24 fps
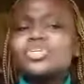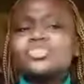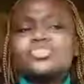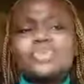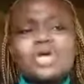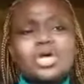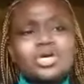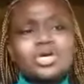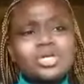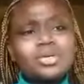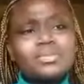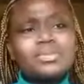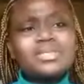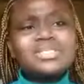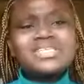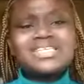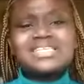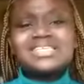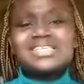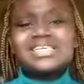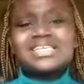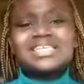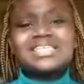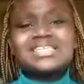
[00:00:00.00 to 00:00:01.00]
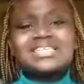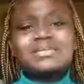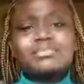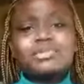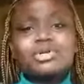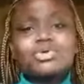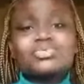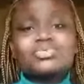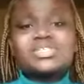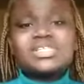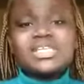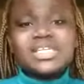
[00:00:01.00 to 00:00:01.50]
So a global citizen is someone who
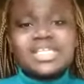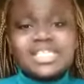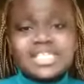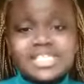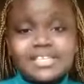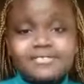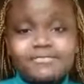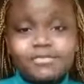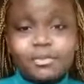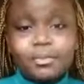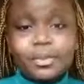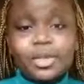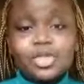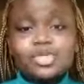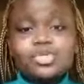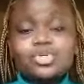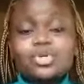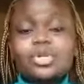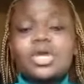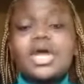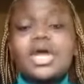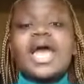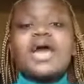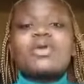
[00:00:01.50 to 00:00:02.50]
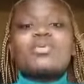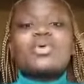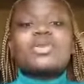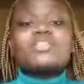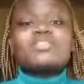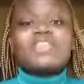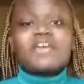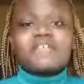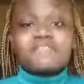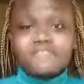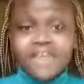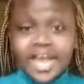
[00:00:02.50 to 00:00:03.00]
seeks information, and when they
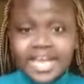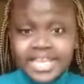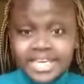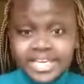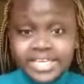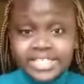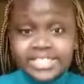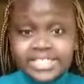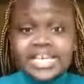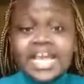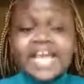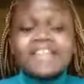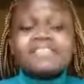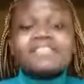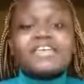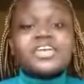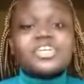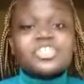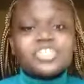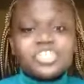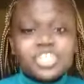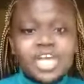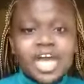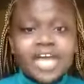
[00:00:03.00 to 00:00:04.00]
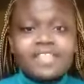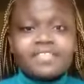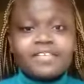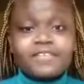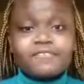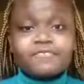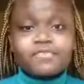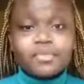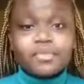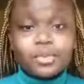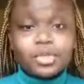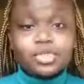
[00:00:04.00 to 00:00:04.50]
find it, they share the
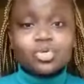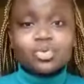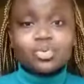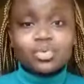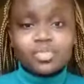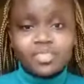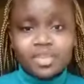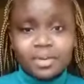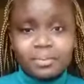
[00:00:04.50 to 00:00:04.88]
information with their